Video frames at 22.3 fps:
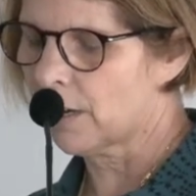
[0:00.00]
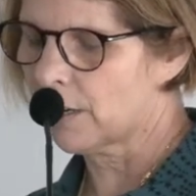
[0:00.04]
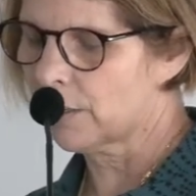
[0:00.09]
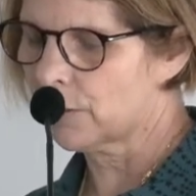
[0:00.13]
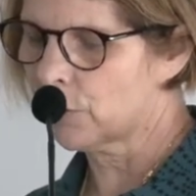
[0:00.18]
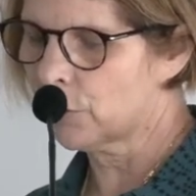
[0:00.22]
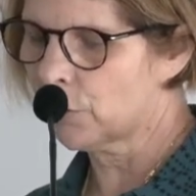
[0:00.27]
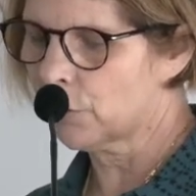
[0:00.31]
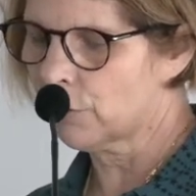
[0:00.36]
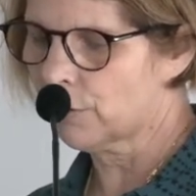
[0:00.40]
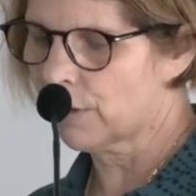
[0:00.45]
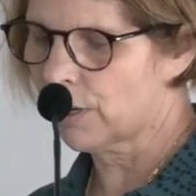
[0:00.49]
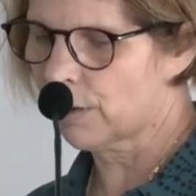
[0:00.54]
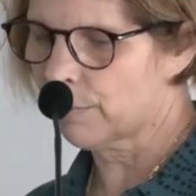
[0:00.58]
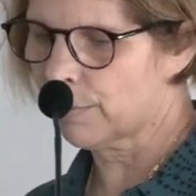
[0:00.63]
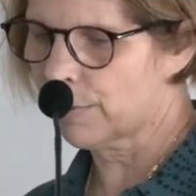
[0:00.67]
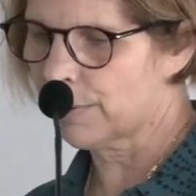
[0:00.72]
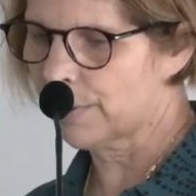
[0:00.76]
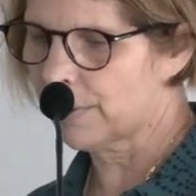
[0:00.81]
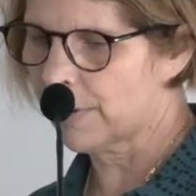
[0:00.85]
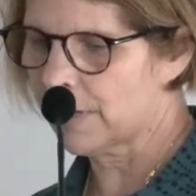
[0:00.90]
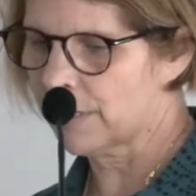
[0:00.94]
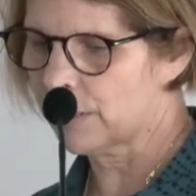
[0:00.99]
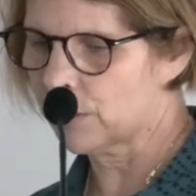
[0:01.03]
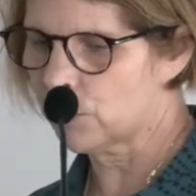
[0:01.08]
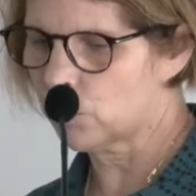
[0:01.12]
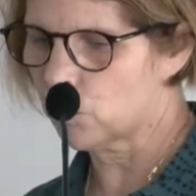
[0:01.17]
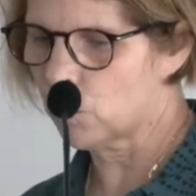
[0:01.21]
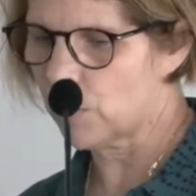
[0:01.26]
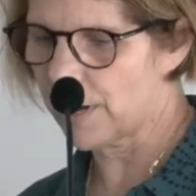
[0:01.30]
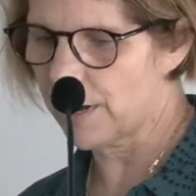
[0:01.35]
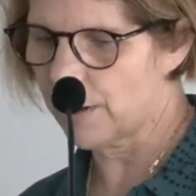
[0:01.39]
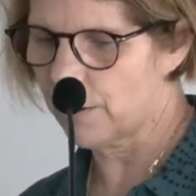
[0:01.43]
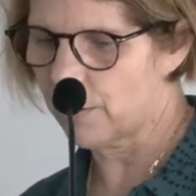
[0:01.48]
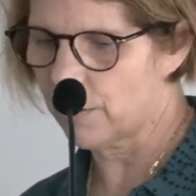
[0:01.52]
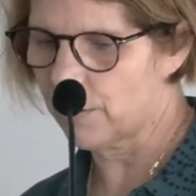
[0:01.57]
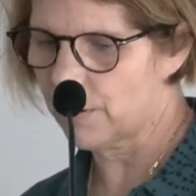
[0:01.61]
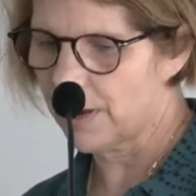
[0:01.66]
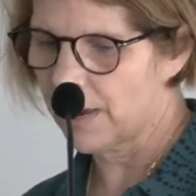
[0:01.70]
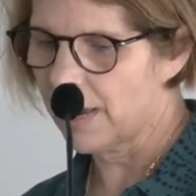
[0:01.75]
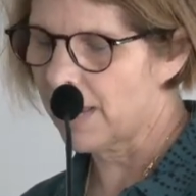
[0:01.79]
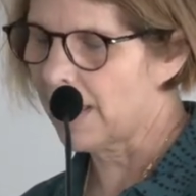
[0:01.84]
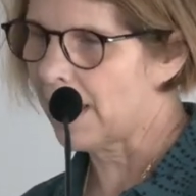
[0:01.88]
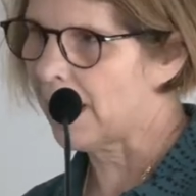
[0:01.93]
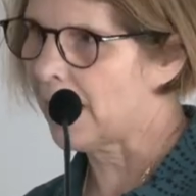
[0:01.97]
Europe as well,
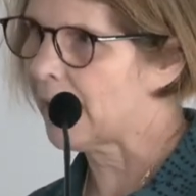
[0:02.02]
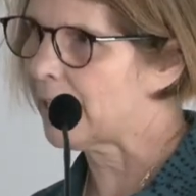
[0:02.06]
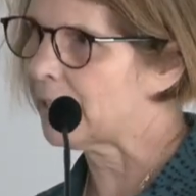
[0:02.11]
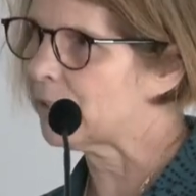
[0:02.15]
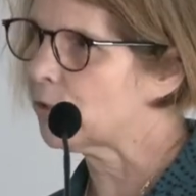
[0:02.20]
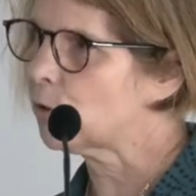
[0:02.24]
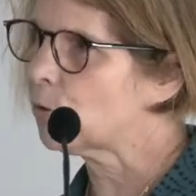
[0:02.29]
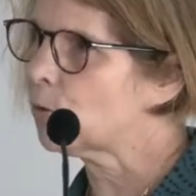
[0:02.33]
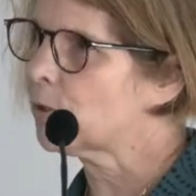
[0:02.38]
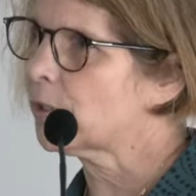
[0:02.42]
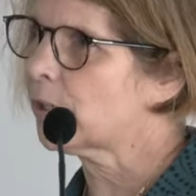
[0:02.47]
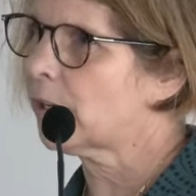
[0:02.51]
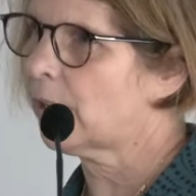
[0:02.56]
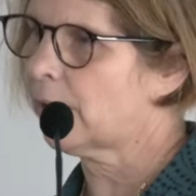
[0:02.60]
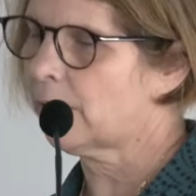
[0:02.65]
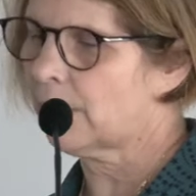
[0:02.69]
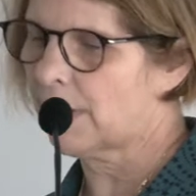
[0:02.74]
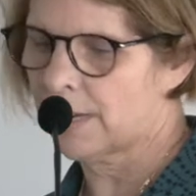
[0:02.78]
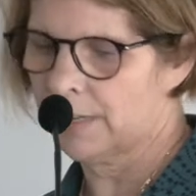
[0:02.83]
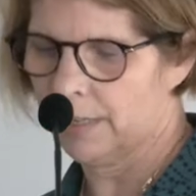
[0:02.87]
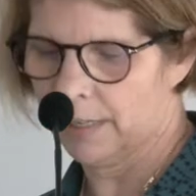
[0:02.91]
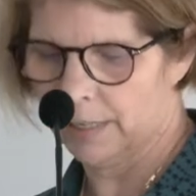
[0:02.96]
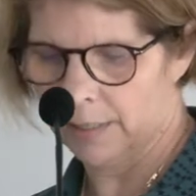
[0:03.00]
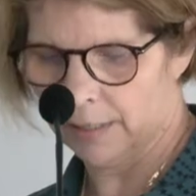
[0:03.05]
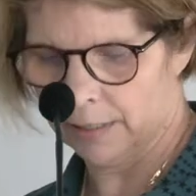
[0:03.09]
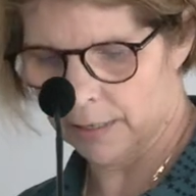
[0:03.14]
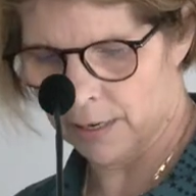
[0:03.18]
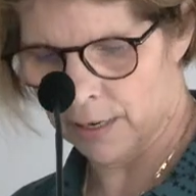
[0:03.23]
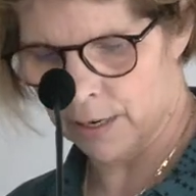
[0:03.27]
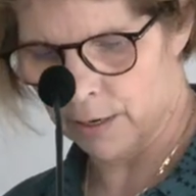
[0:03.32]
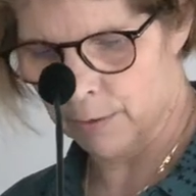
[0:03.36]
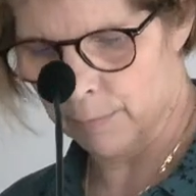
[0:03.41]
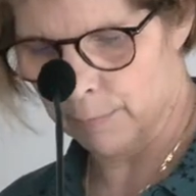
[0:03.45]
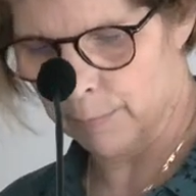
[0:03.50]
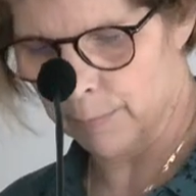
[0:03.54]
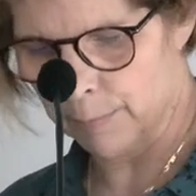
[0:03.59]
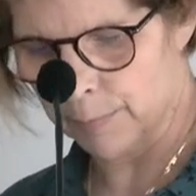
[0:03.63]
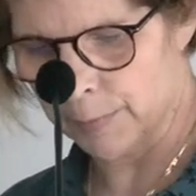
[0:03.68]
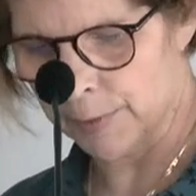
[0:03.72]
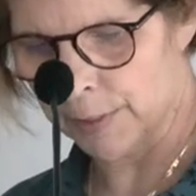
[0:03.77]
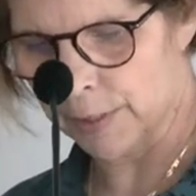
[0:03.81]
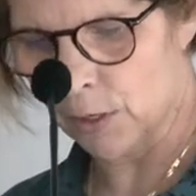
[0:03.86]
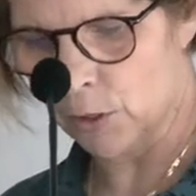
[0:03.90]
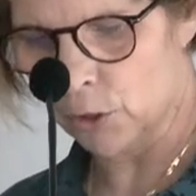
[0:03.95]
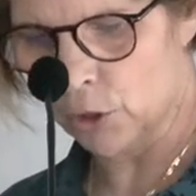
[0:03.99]
and also any
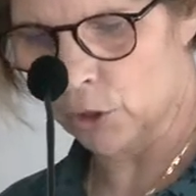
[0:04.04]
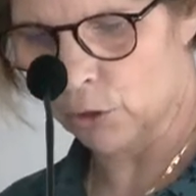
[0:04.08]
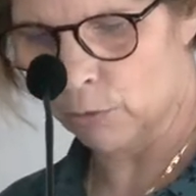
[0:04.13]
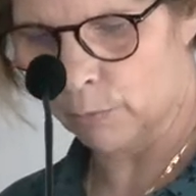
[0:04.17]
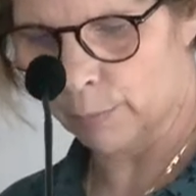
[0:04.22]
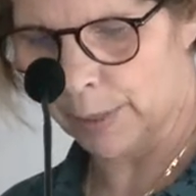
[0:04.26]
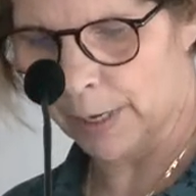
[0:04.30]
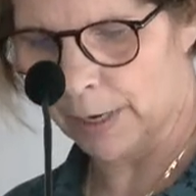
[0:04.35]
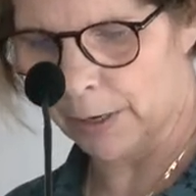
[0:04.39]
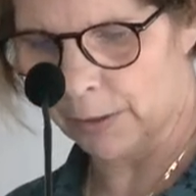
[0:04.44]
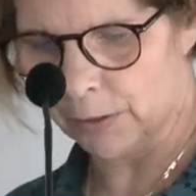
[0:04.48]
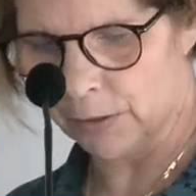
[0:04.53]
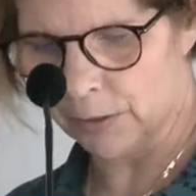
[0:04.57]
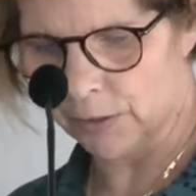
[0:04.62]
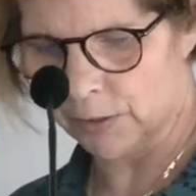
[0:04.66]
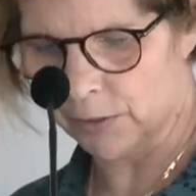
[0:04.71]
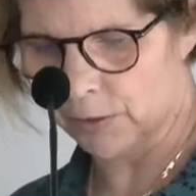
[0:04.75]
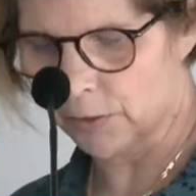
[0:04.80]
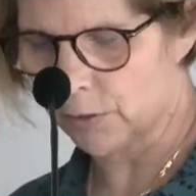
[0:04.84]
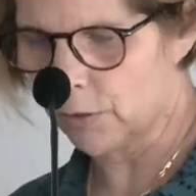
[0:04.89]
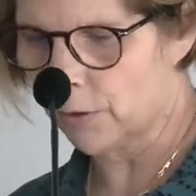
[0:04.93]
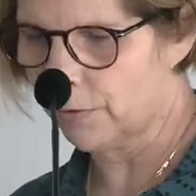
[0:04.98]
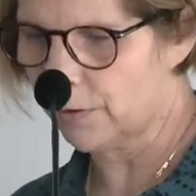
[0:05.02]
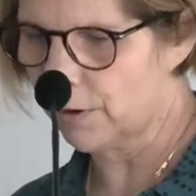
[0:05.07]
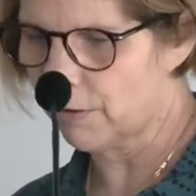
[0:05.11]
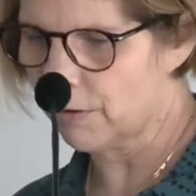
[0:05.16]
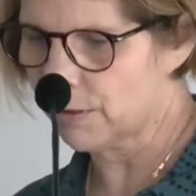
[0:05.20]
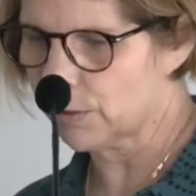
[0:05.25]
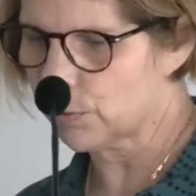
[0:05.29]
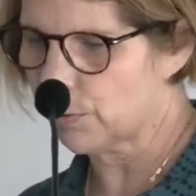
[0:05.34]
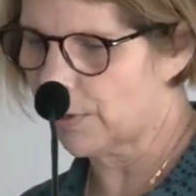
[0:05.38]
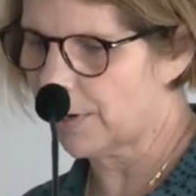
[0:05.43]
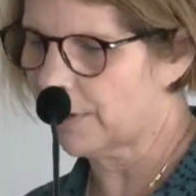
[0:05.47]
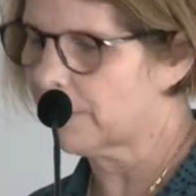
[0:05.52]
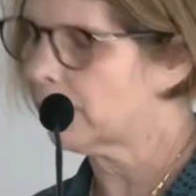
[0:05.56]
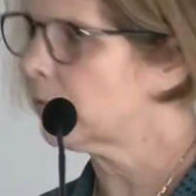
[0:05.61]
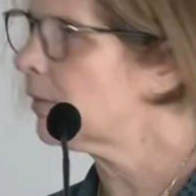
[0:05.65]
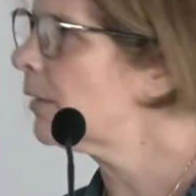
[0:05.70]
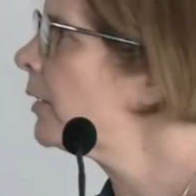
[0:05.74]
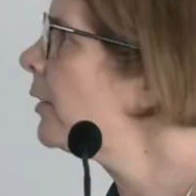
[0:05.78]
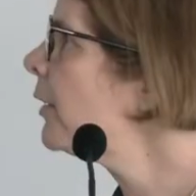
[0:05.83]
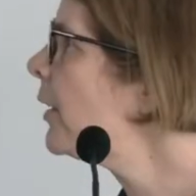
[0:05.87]
social posts on there as well.